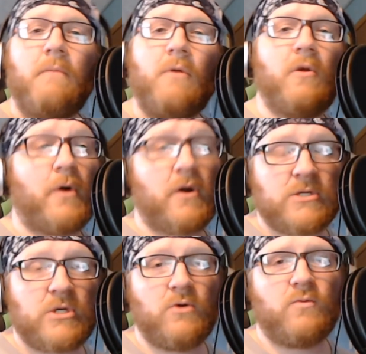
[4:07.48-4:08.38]
Mario Party
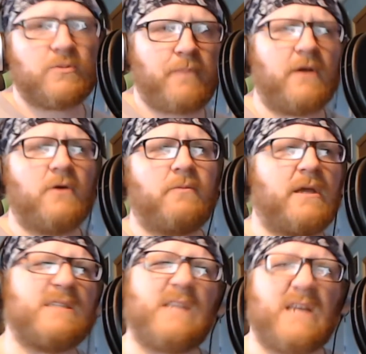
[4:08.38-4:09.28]
2 was better
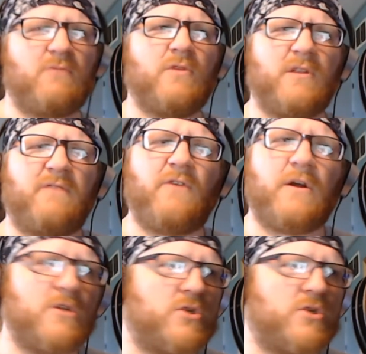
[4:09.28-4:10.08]
because it didn't really fuck the